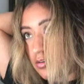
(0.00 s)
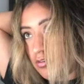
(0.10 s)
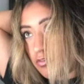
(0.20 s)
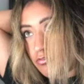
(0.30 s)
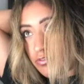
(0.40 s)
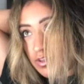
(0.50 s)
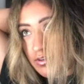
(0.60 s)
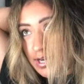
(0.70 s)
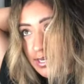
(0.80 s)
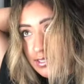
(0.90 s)
hopefully you
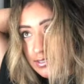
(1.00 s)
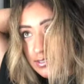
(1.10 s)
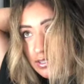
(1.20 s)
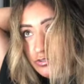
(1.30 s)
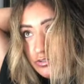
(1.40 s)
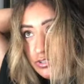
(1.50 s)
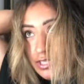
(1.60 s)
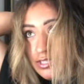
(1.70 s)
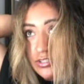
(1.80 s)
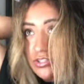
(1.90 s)
guys
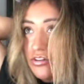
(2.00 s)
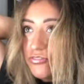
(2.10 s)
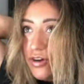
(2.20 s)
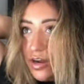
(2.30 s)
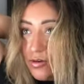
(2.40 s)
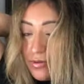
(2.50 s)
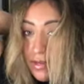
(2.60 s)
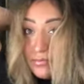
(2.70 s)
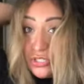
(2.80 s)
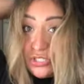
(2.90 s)
understand so far what
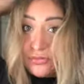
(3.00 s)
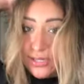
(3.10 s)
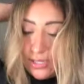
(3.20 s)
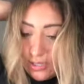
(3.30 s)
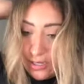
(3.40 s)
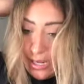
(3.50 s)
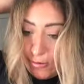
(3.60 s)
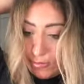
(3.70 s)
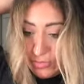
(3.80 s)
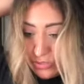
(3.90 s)
I'm doing and how
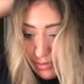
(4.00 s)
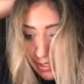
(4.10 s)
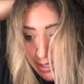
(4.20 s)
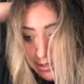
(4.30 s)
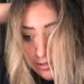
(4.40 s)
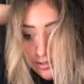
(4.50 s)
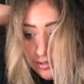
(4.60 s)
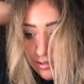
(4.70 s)
I'm doing it.